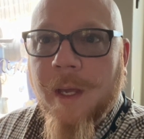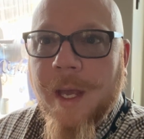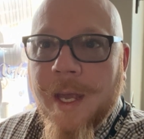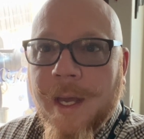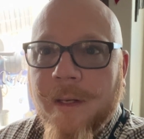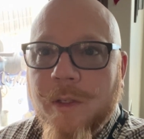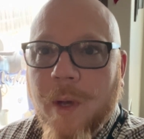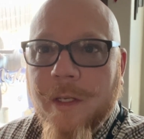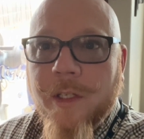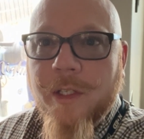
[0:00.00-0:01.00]
And so
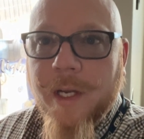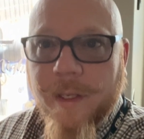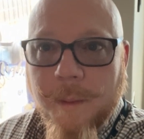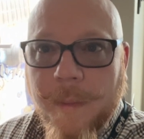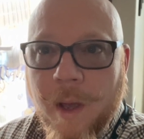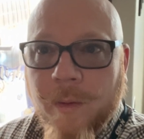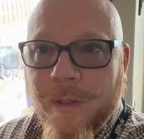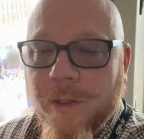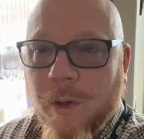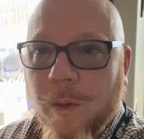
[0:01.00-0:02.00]
I just checked them out.
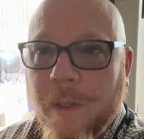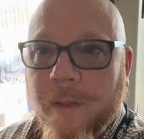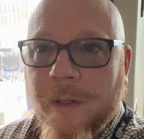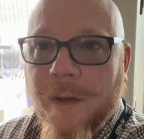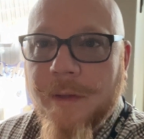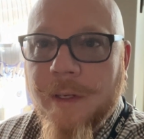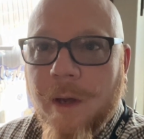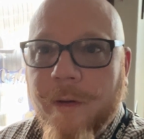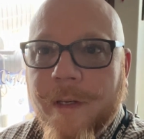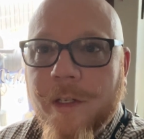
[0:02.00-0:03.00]
It's cold out there. I think
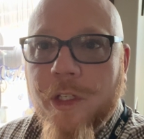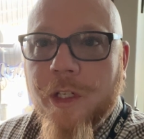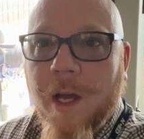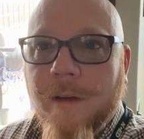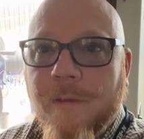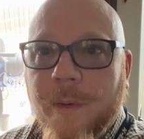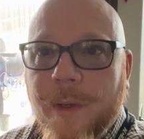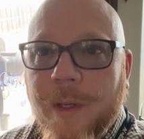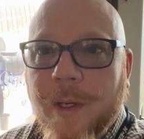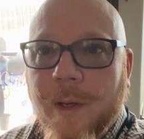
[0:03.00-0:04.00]
I'll get a shot for
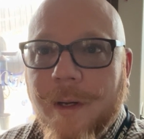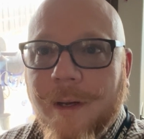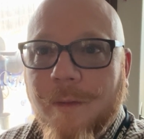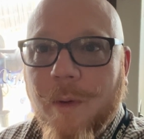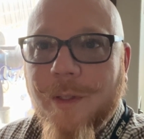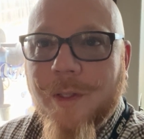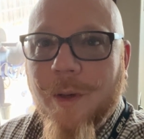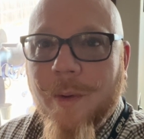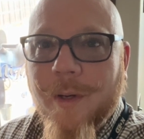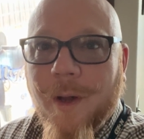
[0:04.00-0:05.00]
you here of what's
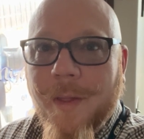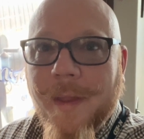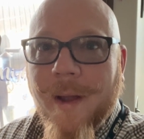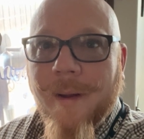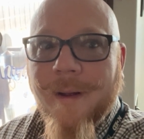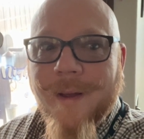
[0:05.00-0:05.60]
going on there.